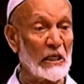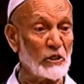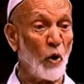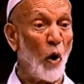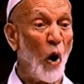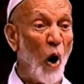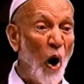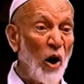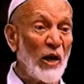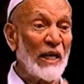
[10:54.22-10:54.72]

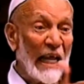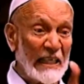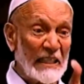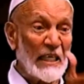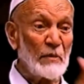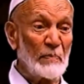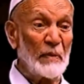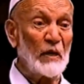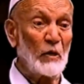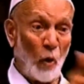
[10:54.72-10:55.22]

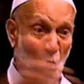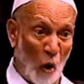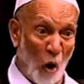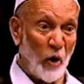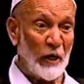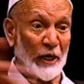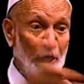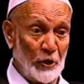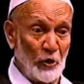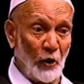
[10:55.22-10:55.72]
Does it mean
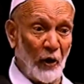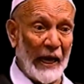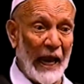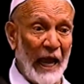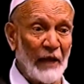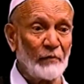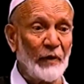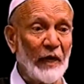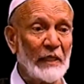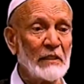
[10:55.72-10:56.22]
all in
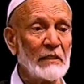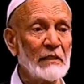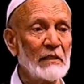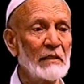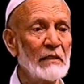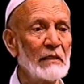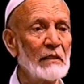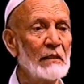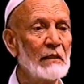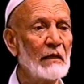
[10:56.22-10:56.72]
your language?
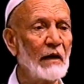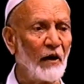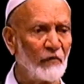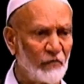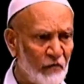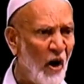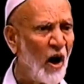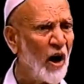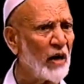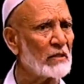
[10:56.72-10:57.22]

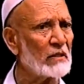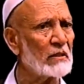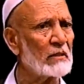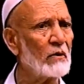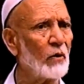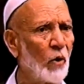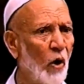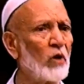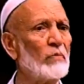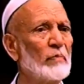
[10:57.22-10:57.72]
Of course,
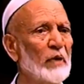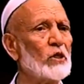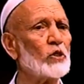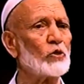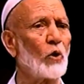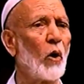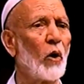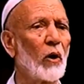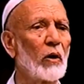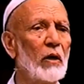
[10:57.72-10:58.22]
all
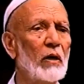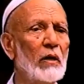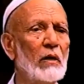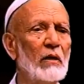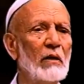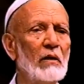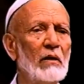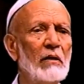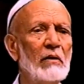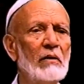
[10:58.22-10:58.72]
means
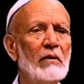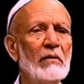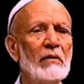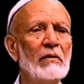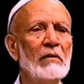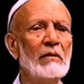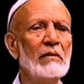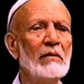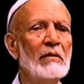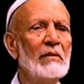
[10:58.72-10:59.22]
all.
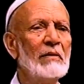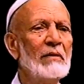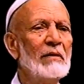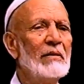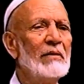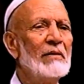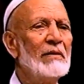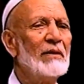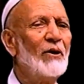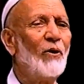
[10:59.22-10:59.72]

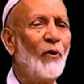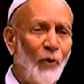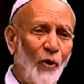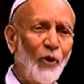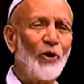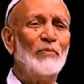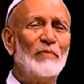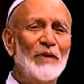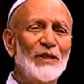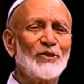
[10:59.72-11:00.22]

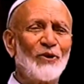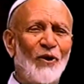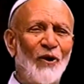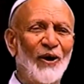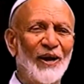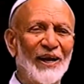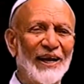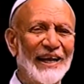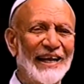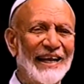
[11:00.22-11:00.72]
All
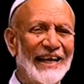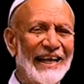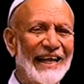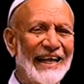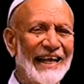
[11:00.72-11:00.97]
means all.